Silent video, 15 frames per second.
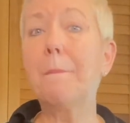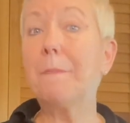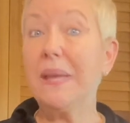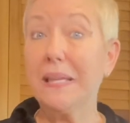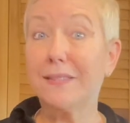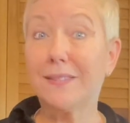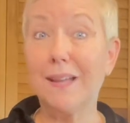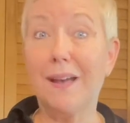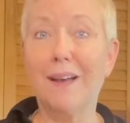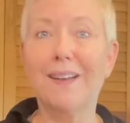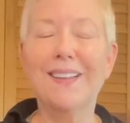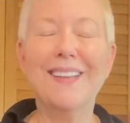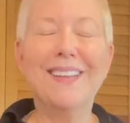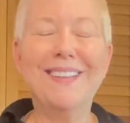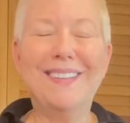pizza,
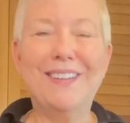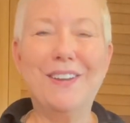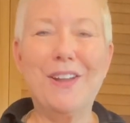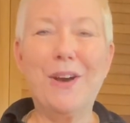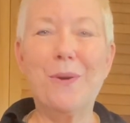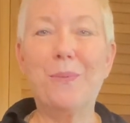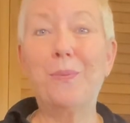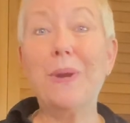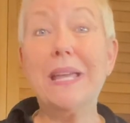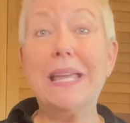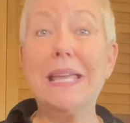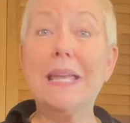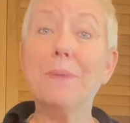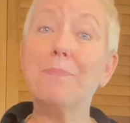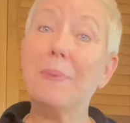you know,
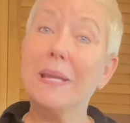reheat